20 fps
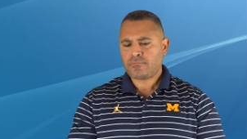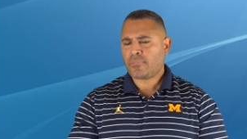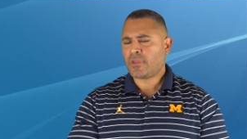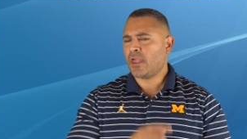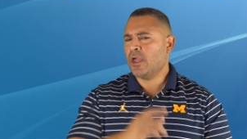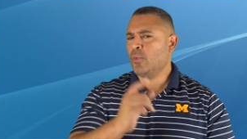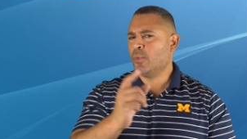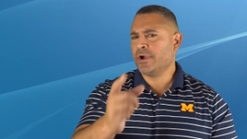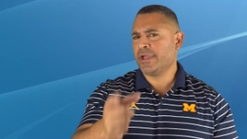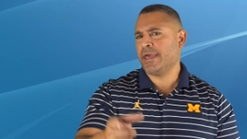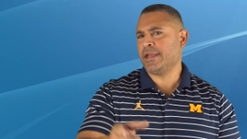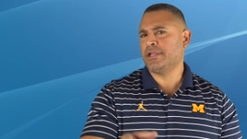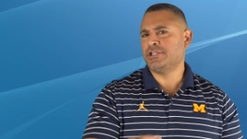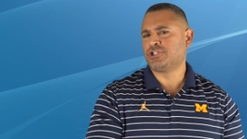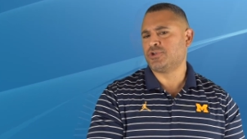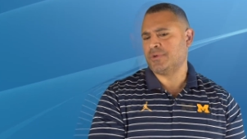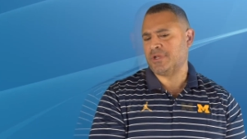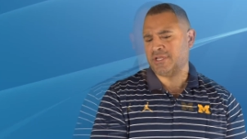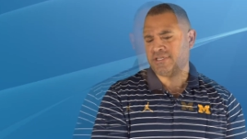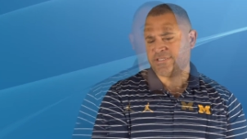and we'll get
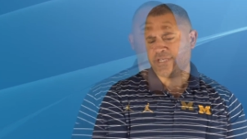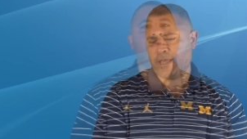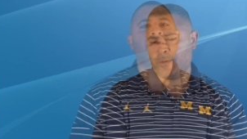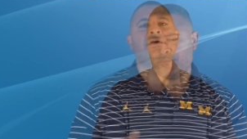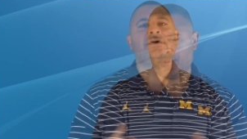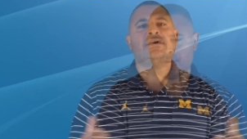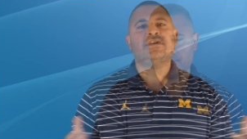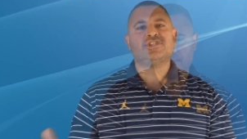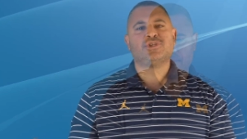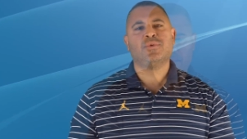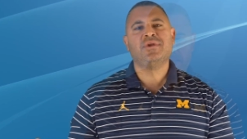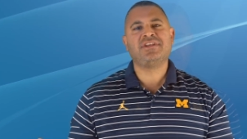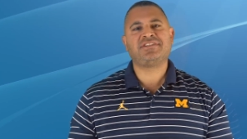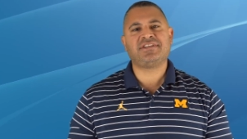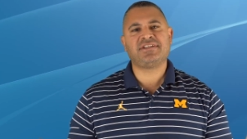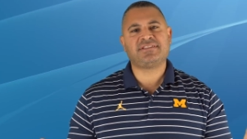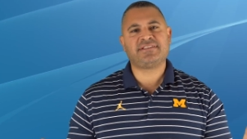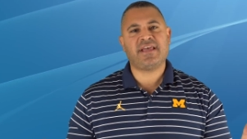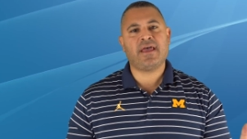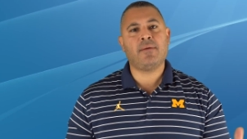into an example. So in this
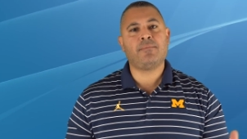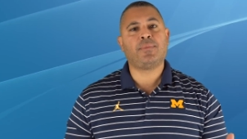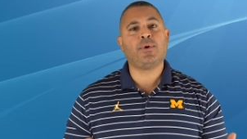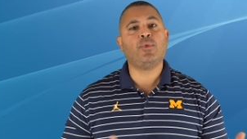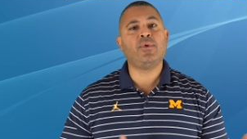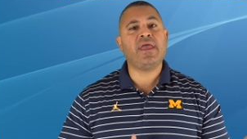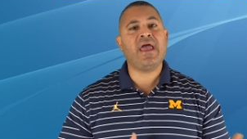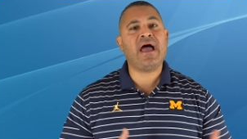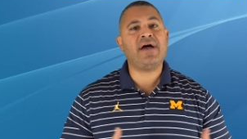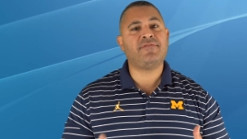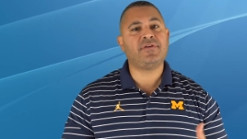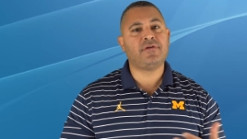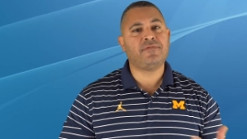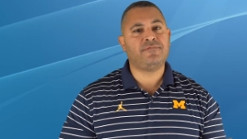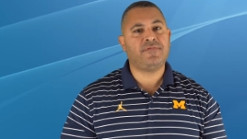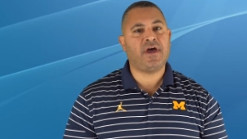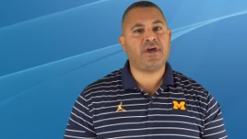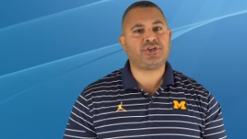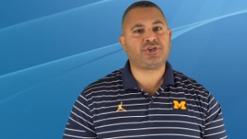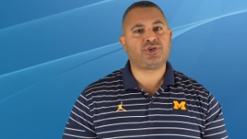example, we have an
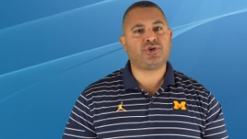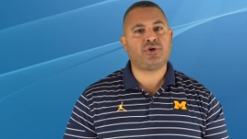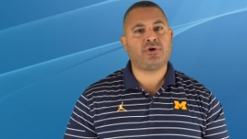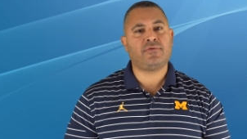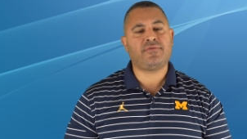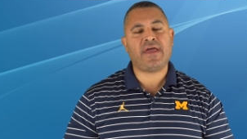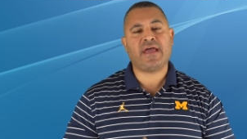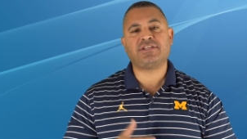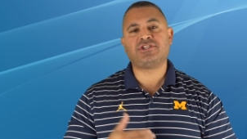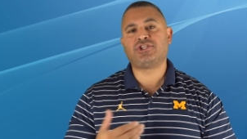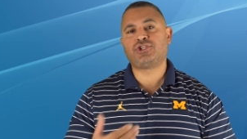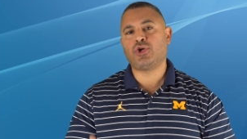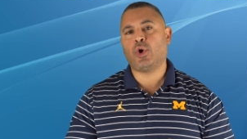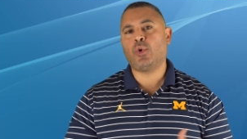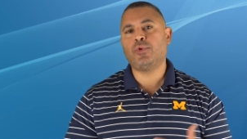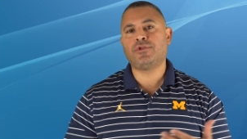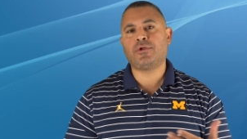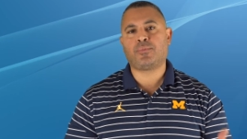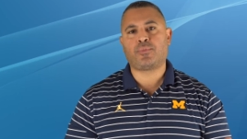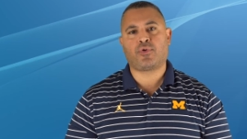investor that
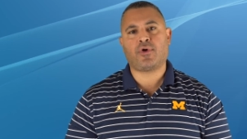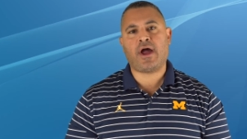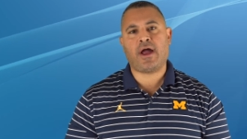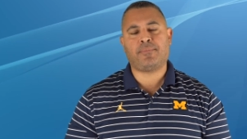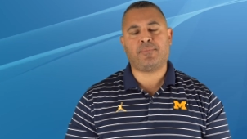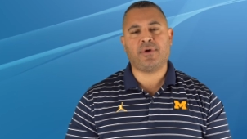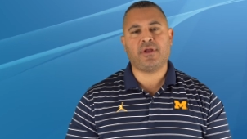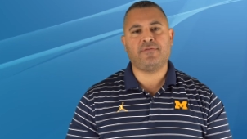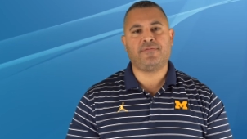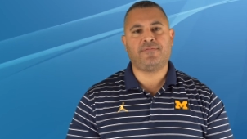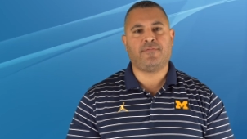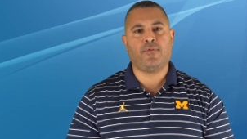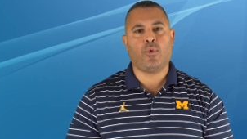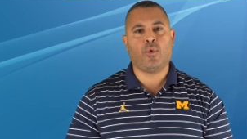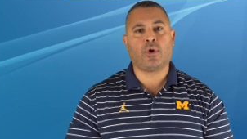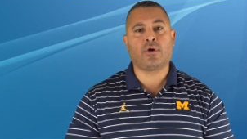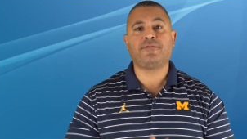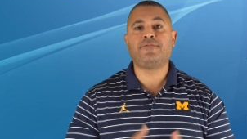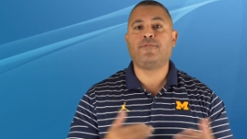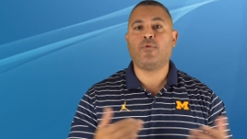sold the property
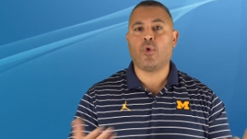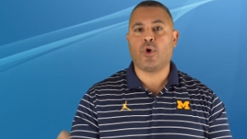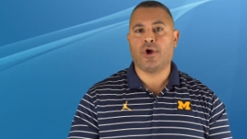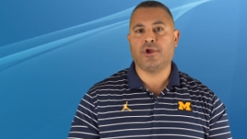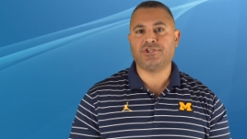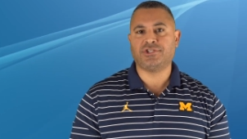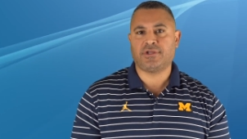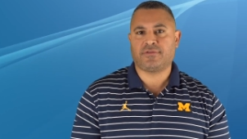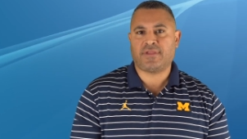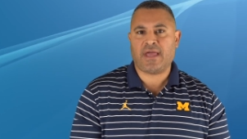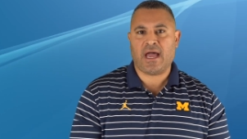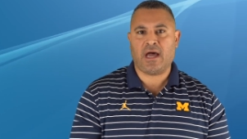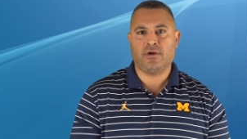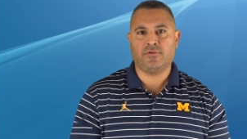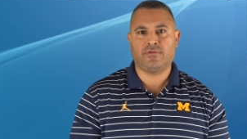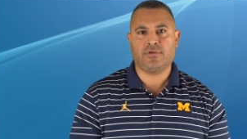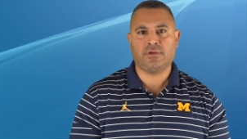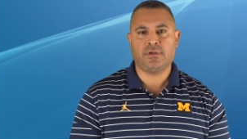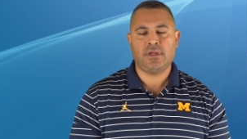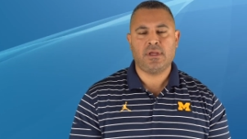for
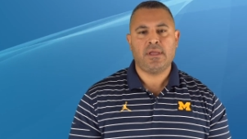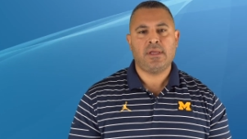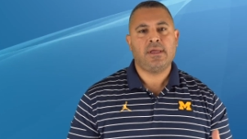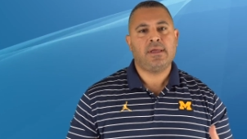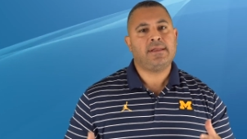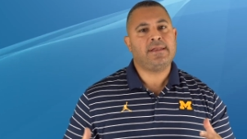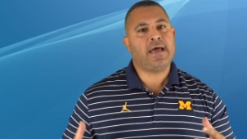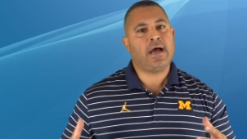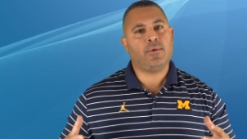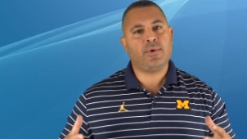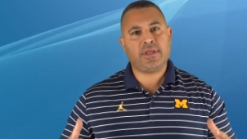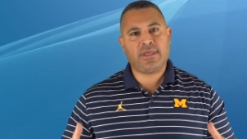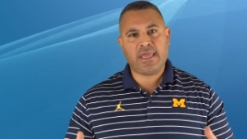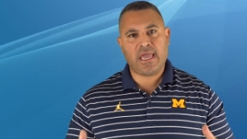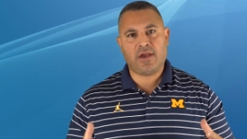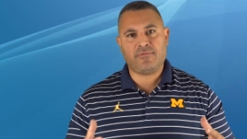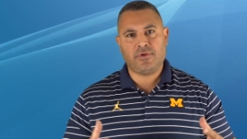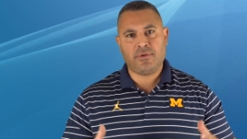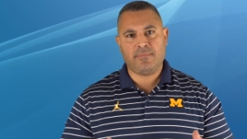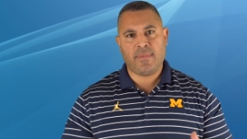$400,000. Now,
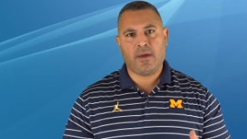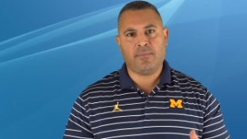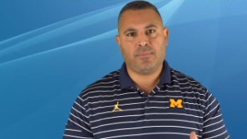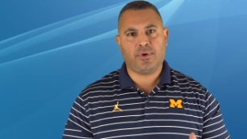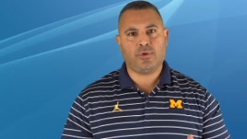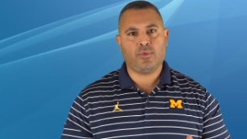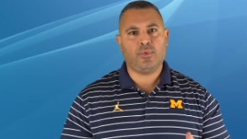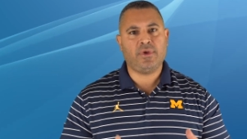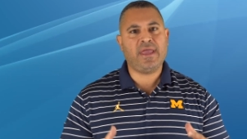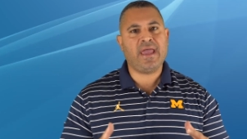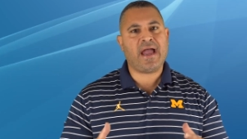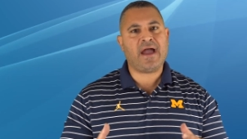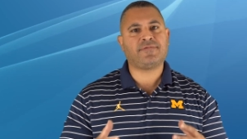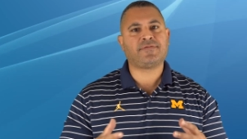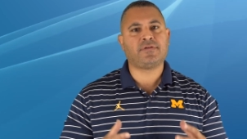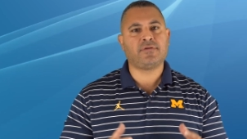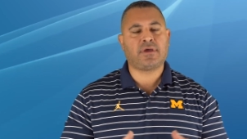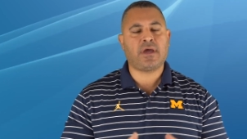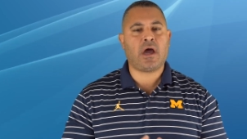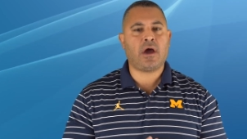again, remember, we have
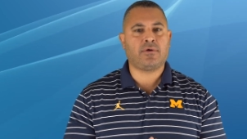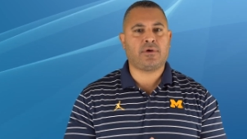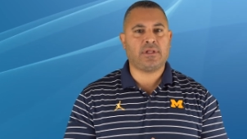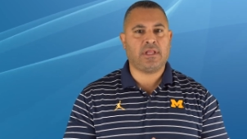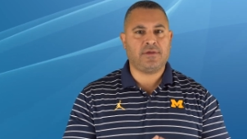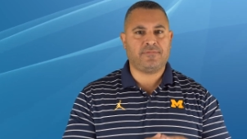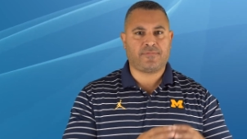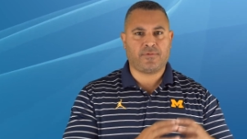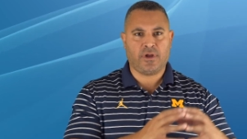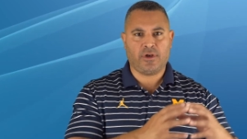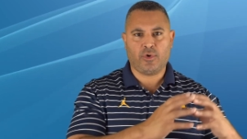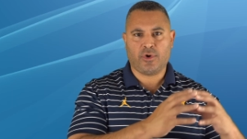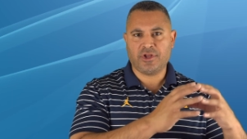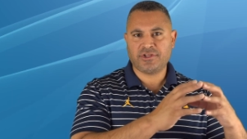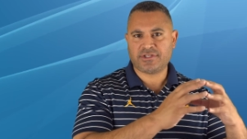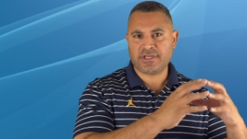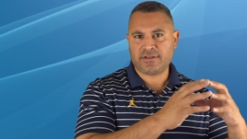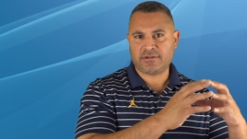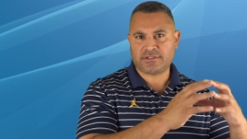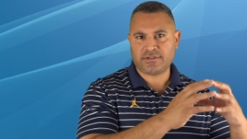to calculate in order
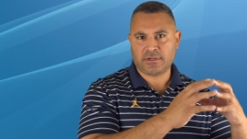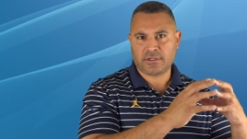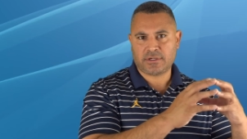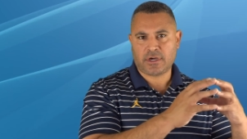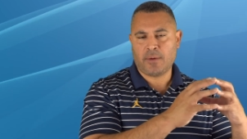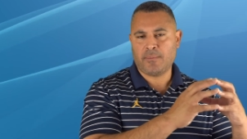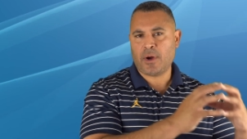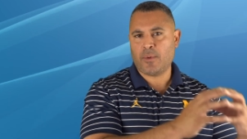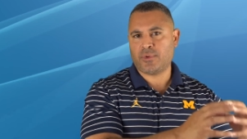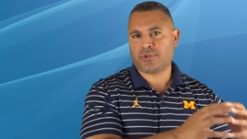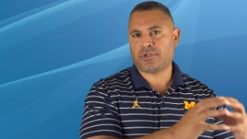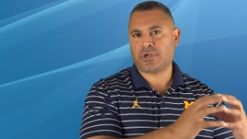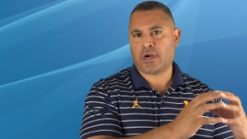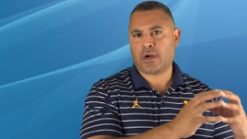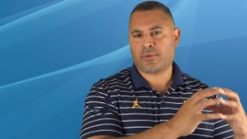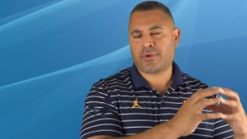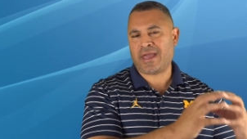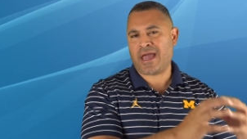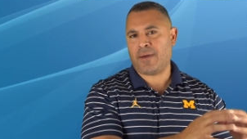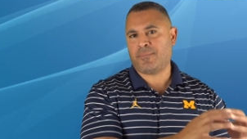to come up with our
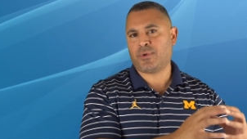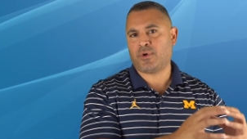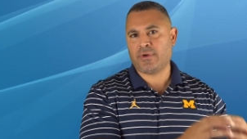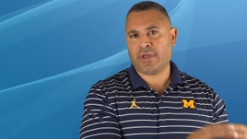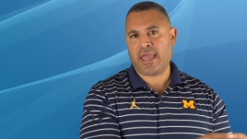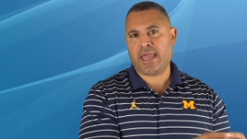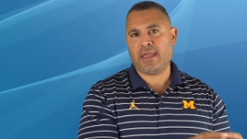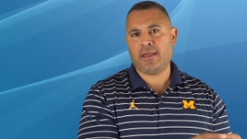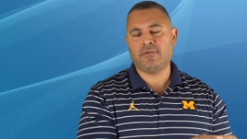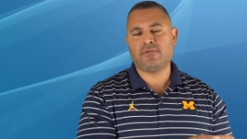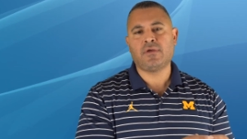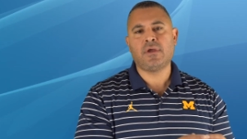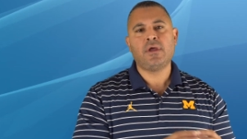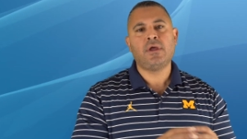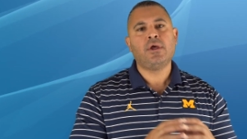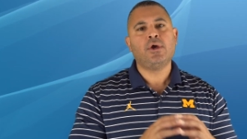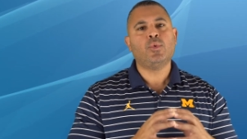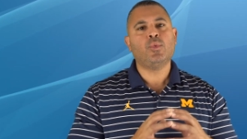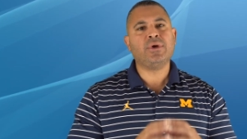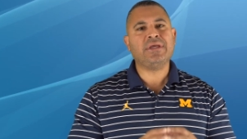capital gains,
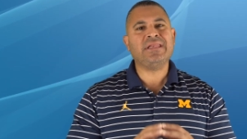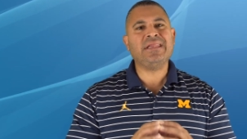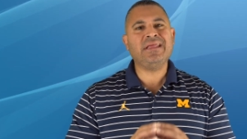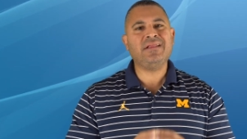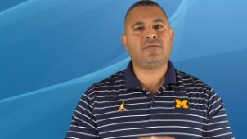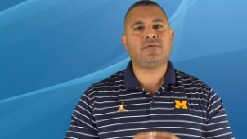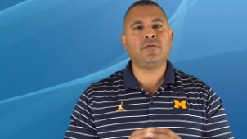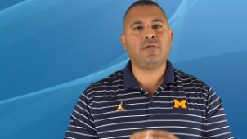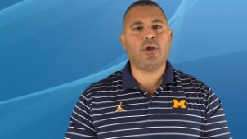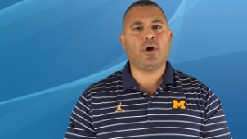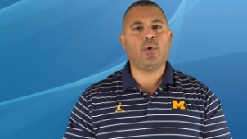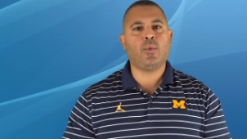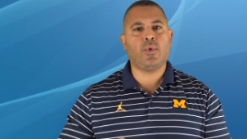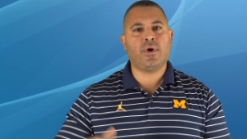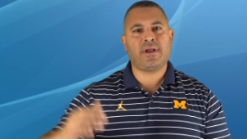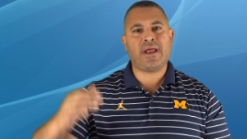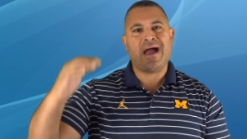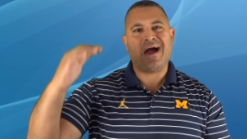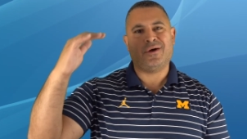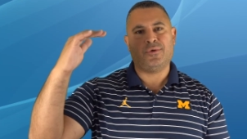we need to know
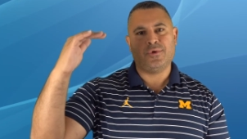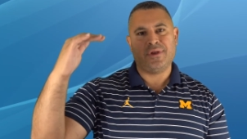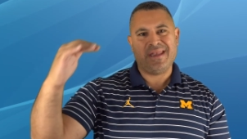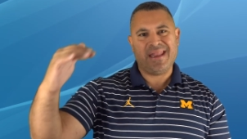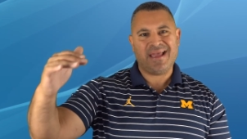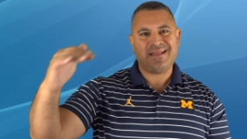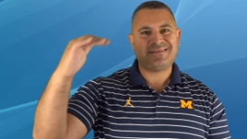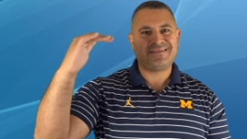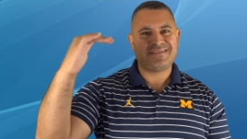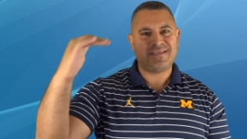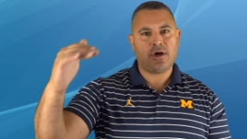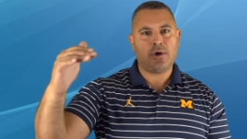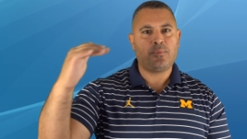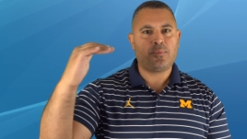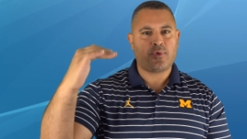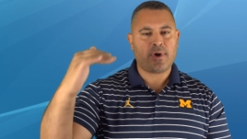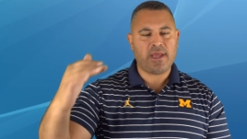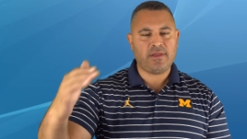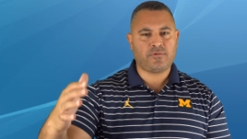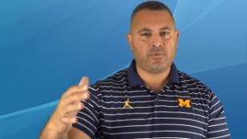what our net sale
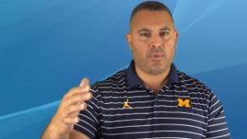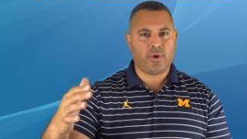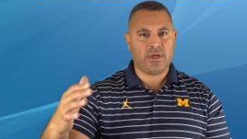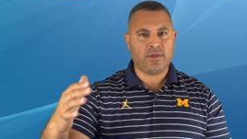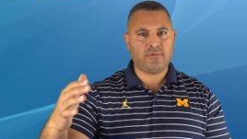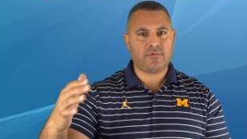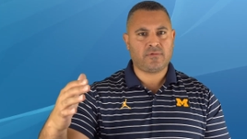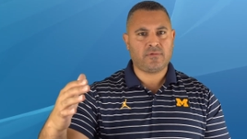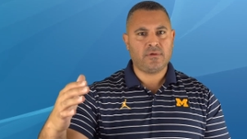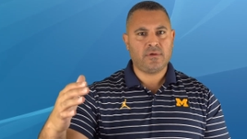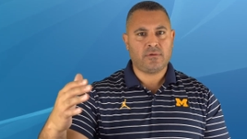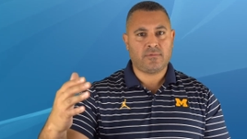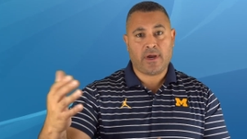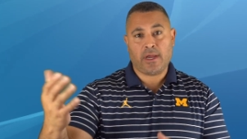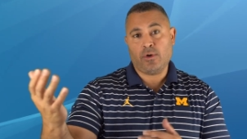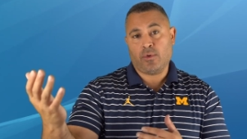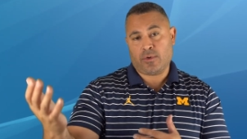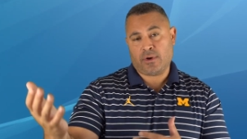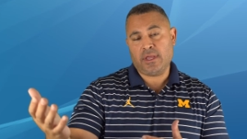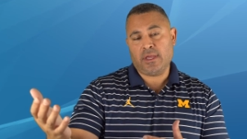price was, right,
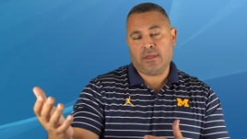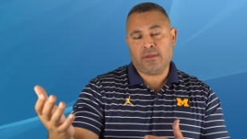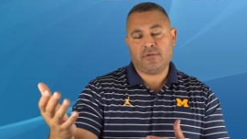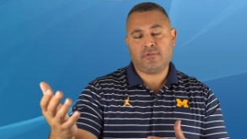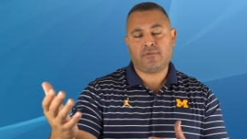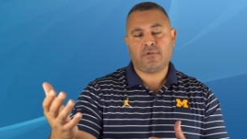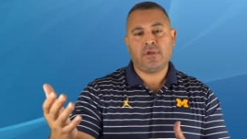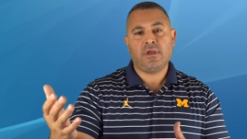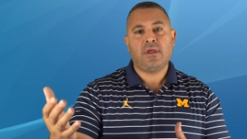or is,